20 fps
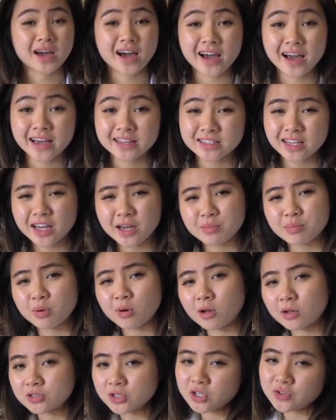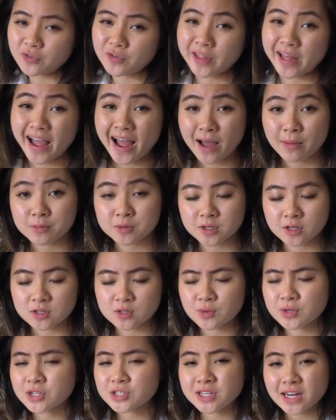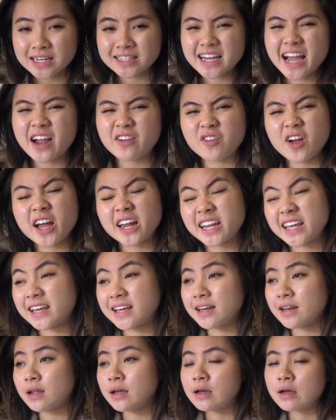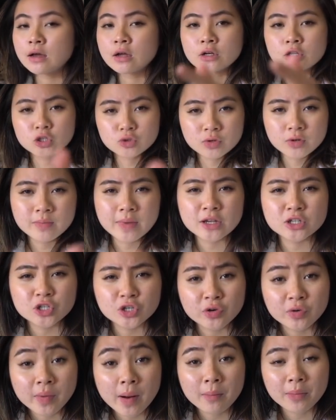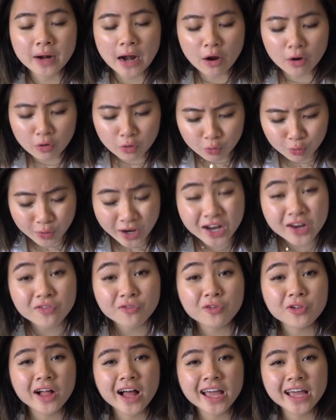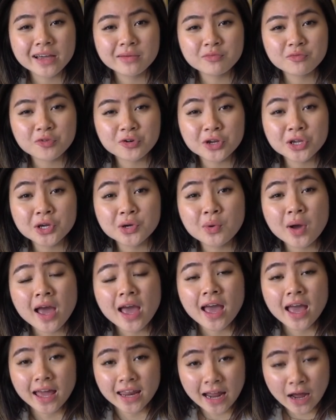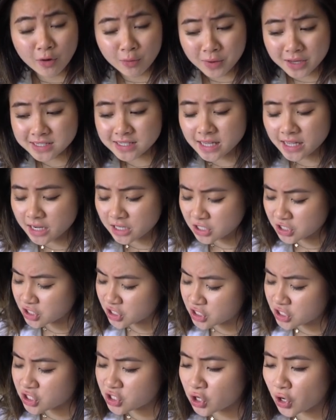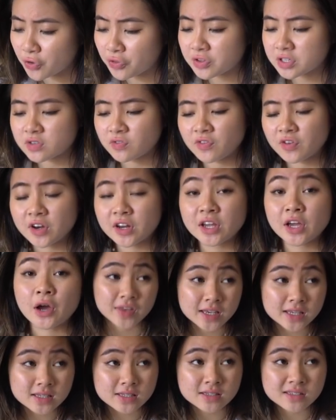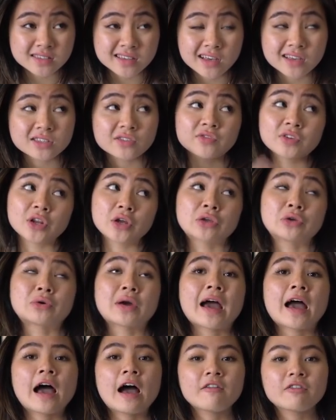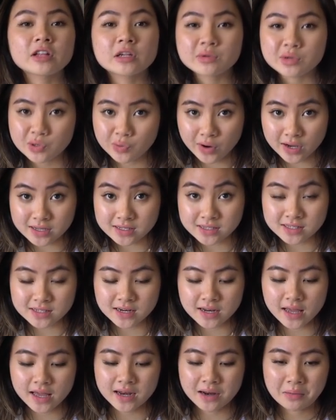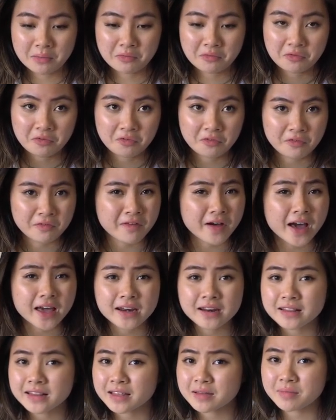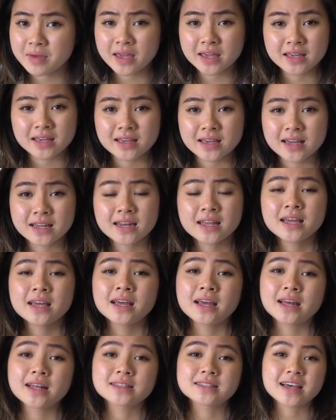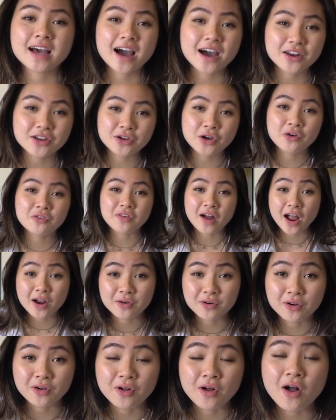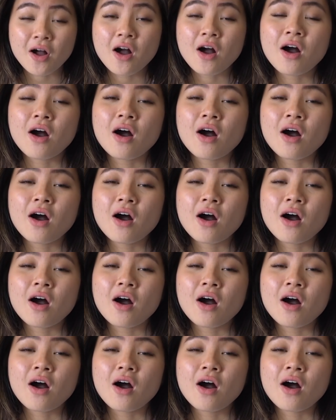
Guys, I apologize for the absence. We're just gonna dive right in. Just wanna make sure you remember how grateful I am for you and how I'm excited just to start this video. This is a video you heavily requested and I'm finally making it. It's how to go viral.